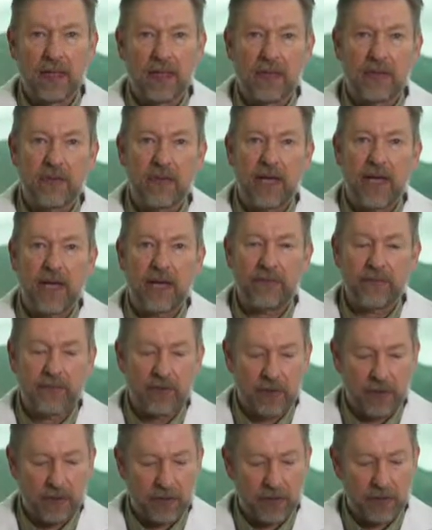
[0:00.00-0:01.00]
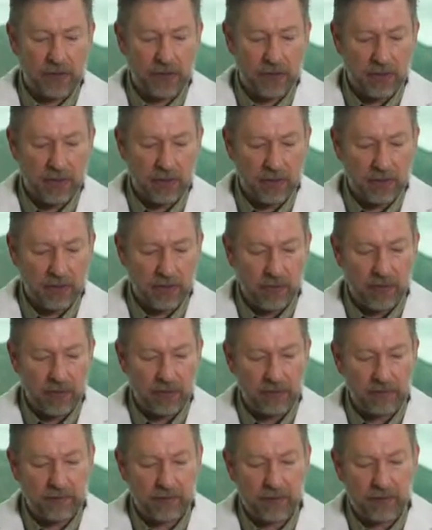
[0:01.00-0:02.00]
So after you
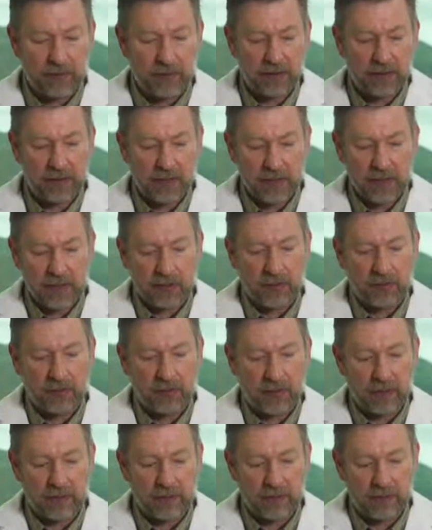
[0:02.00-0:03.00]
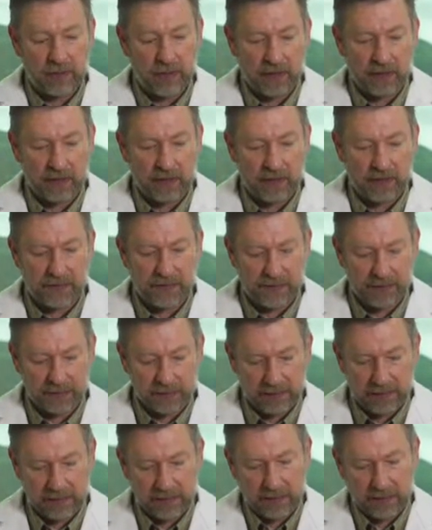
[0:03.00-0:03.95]
invert the rear foot on this